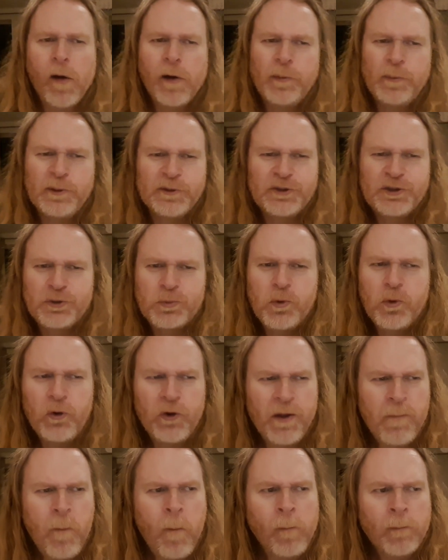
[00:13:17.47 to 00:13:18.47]
almost
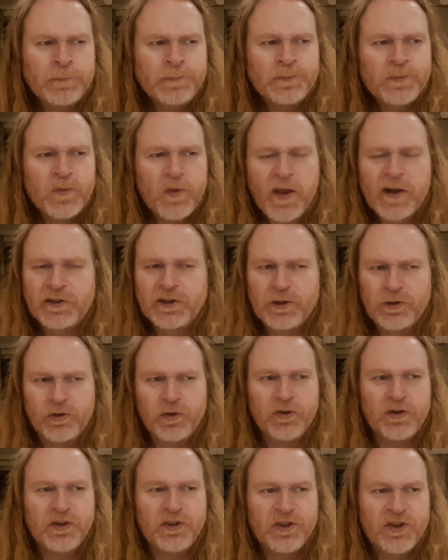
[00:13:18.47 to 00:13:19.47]
swore then. That's how
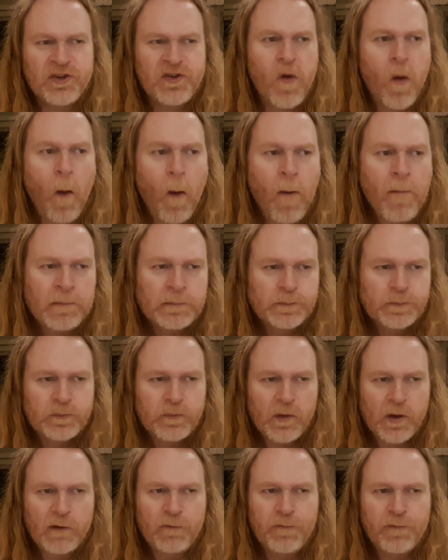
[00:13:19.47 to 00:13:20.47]
good this is.
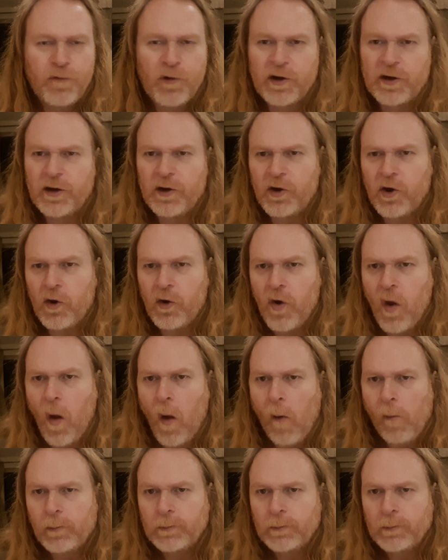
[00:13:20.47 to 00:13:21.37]
It's freaking good.